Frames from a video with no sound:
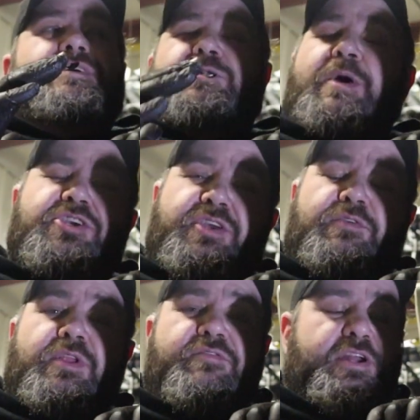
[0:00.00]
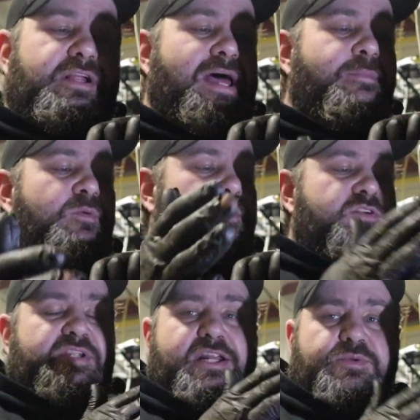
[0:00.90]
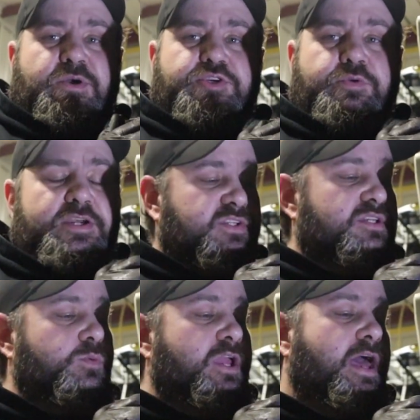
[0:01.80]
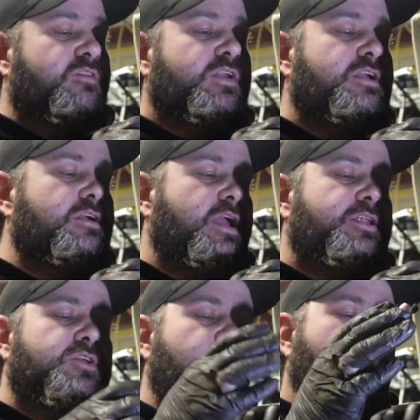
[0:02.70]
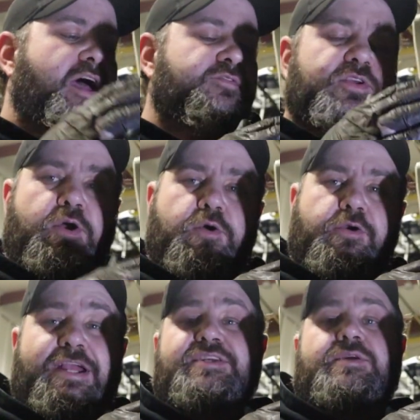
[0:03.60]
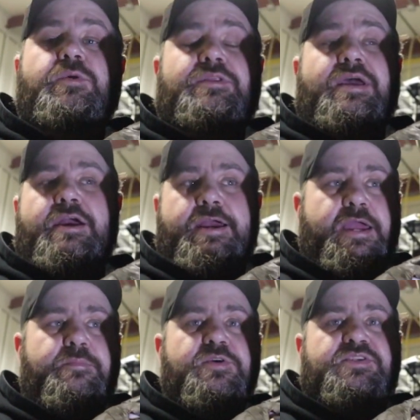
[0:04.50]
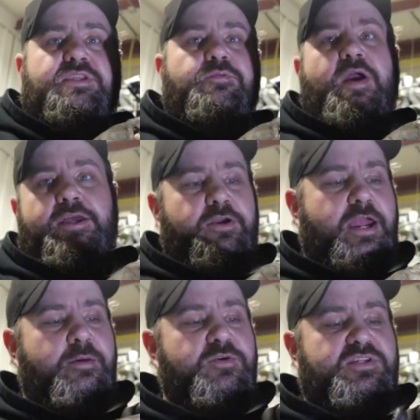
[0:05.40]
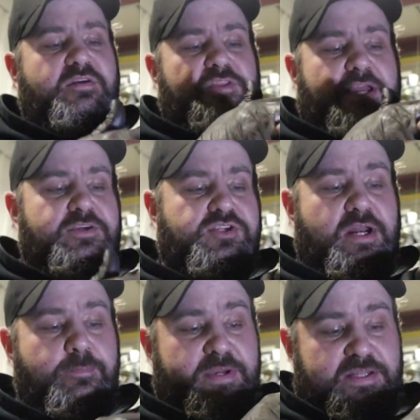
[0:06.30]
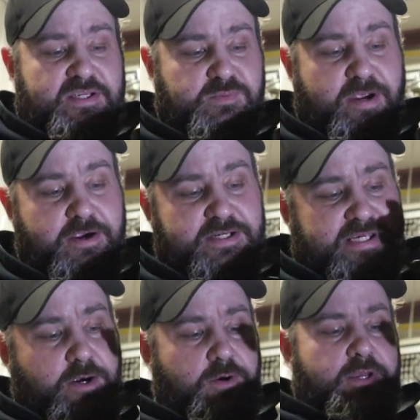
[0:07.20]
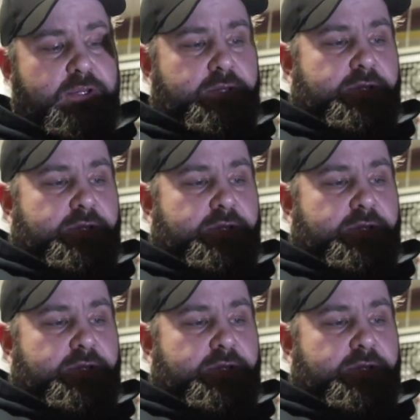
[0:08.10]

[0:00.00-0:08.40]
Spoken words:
especially if you live in a climate where there's not as much rust as we have here, and you don't have to go crazy with the air hammers and the regular hammers and everything else trying to beat these bearings out.